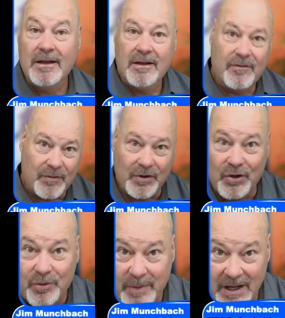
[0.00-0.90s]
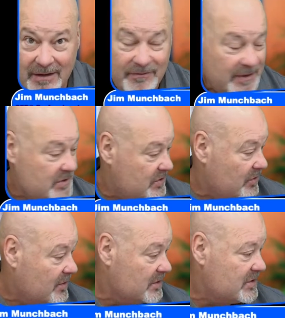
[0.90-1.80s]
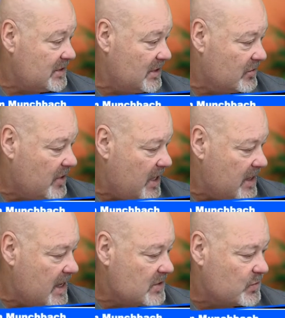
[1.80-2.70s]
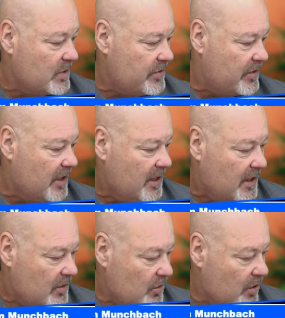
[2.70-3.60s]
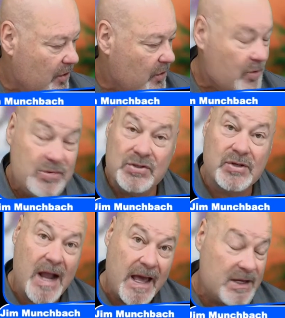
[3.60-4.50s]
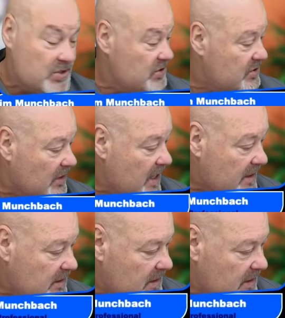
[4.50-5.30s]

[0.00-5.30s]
for your benefit, so you can see, okay, that's with no strategy selected.